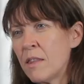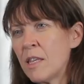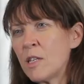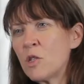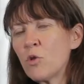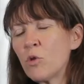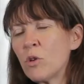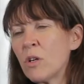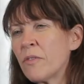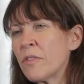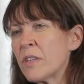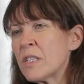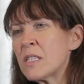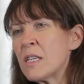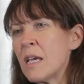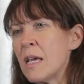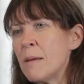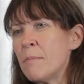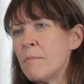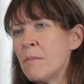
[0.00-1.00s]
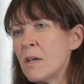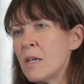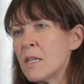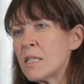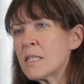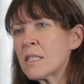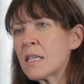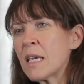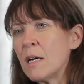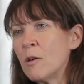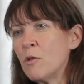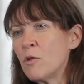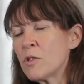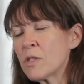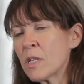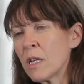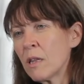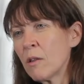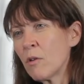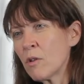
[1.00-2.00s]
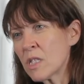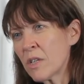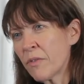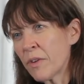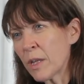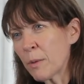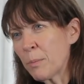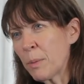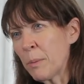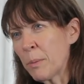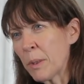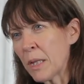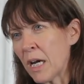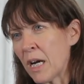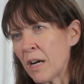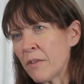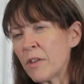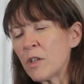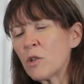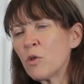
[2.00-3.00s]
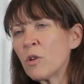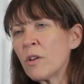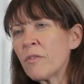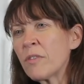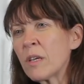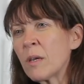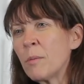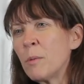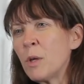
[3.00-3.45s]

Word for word: they don't have the same skills that lots of other people have. They don't have the